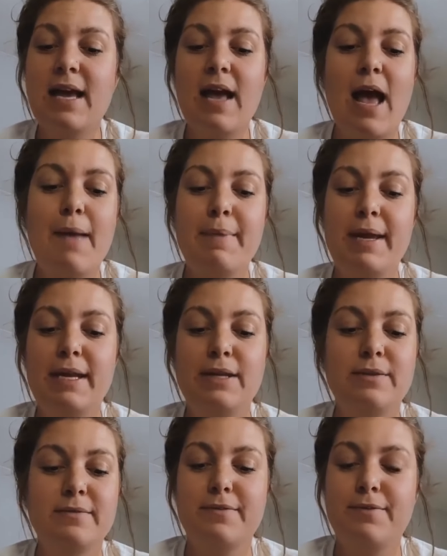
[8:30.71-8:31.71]
I
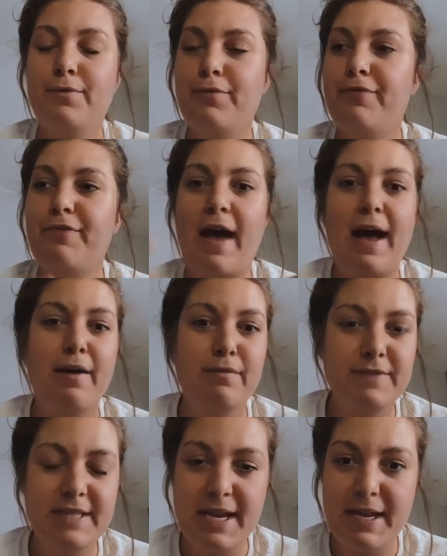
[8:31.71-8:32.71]
mean,
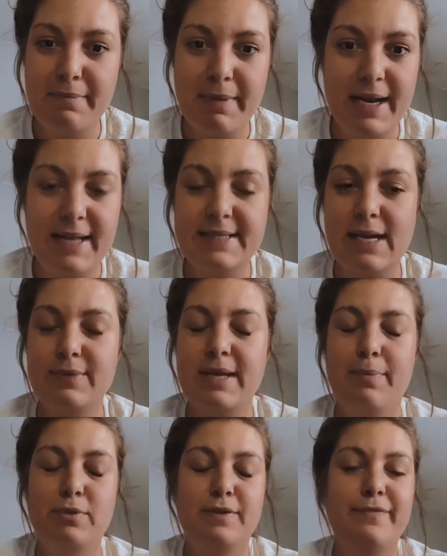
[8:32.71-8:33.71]
5-10 minutes. I was
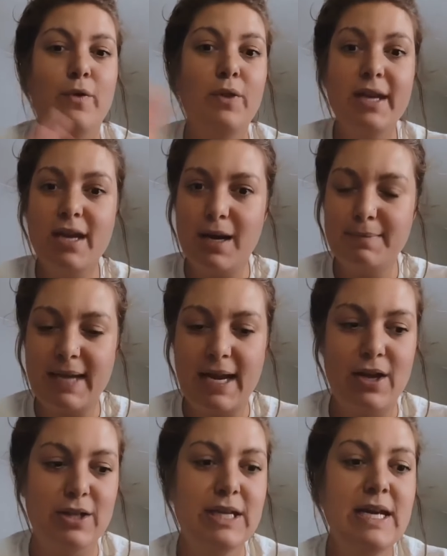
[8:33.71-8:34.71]
able to fully calm
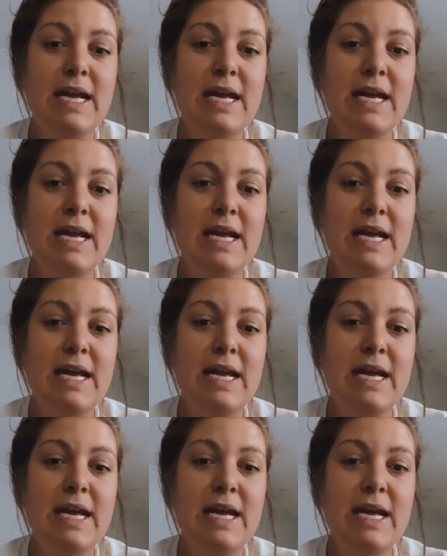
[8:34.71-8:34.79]
down.